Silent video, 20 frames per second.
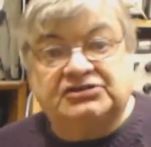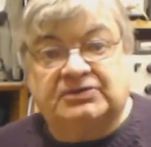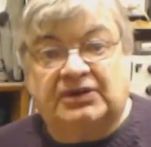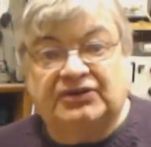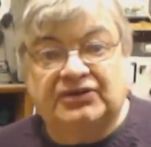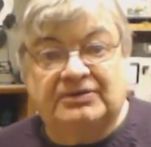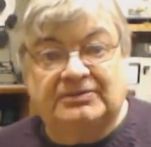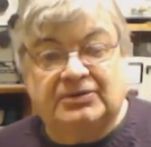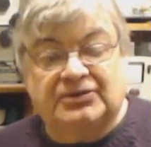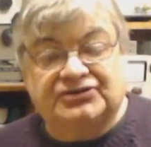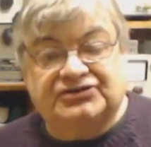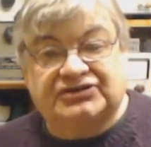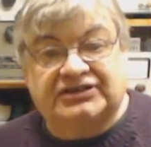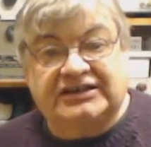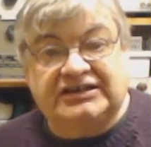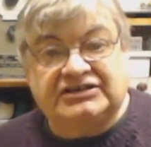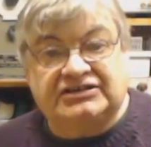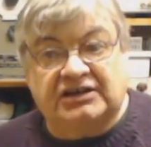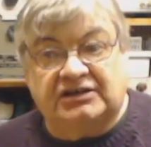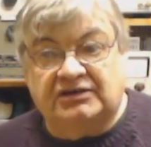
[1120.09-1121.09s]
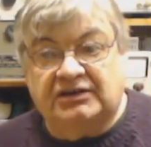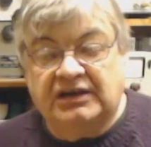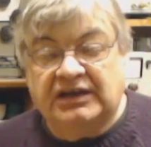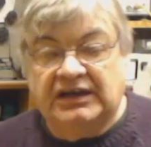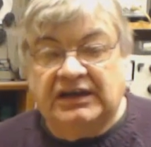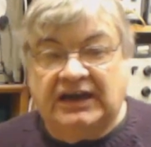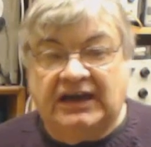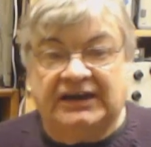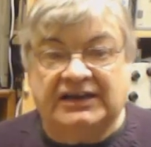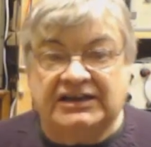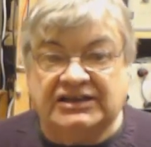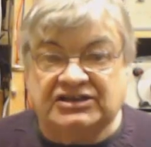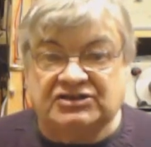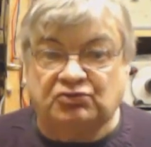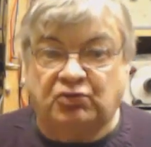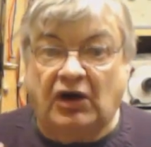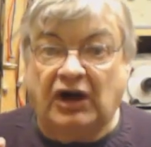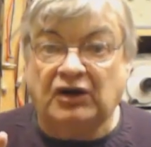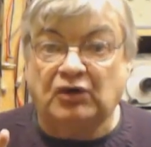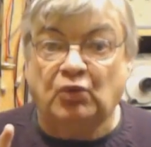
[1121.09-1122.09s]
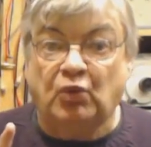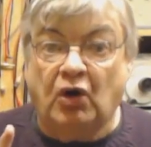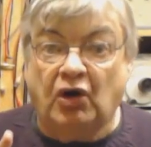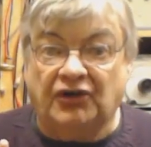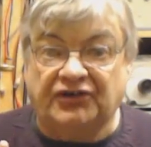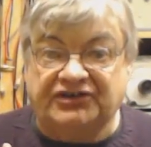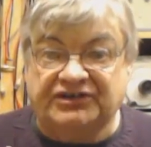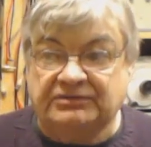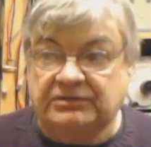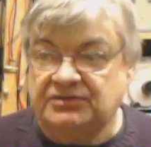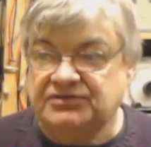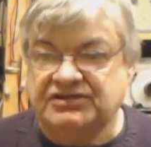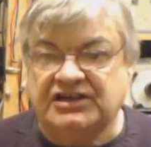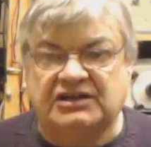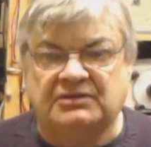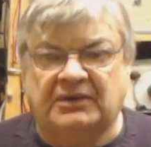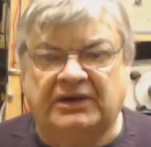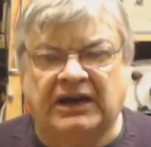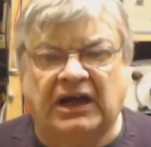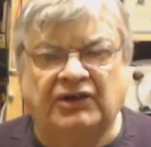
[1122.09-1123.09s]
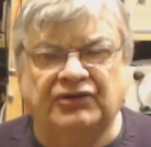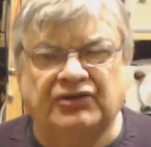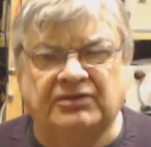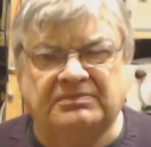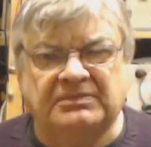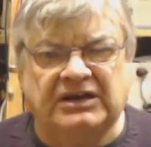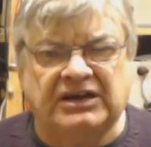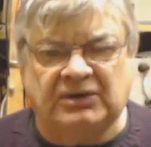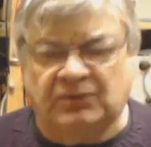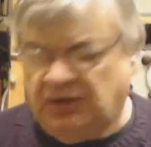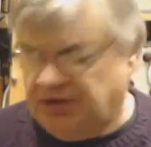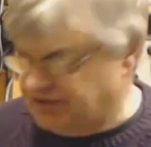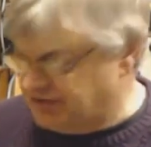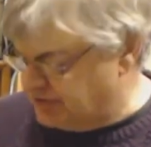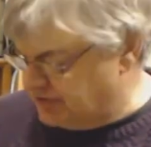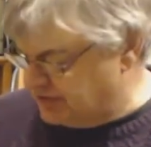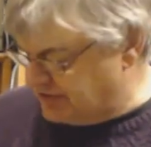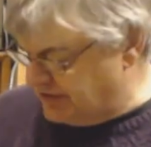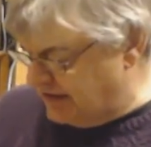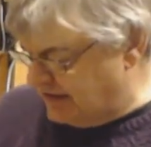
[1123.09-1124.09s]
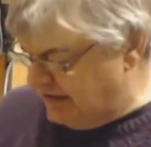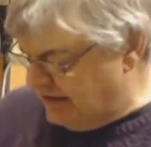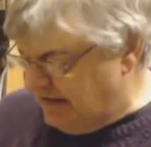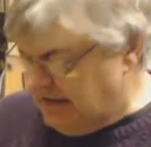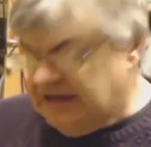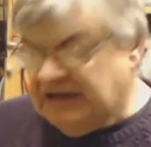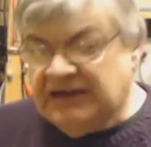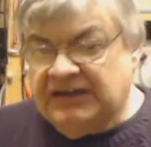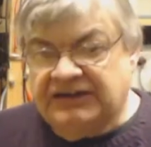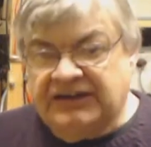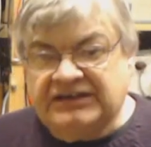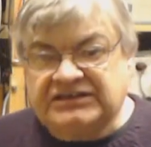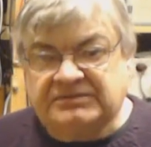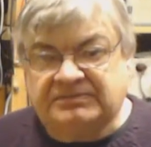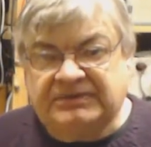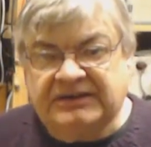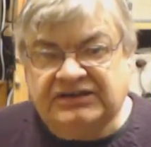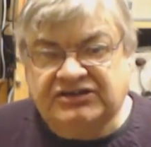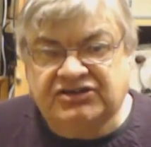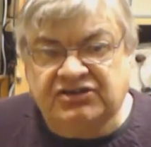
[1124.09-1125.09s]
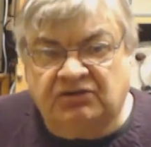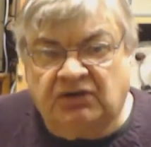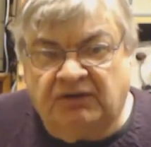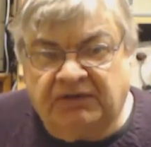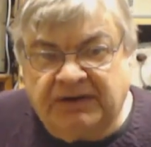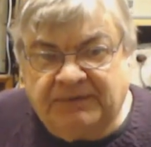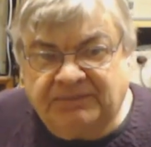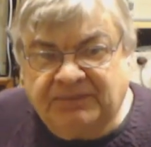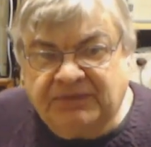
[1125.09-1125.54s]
this one the Mosquito. And it is 1 watt. What was the other one? 100 milliwatts, wasn't it? There's a picture of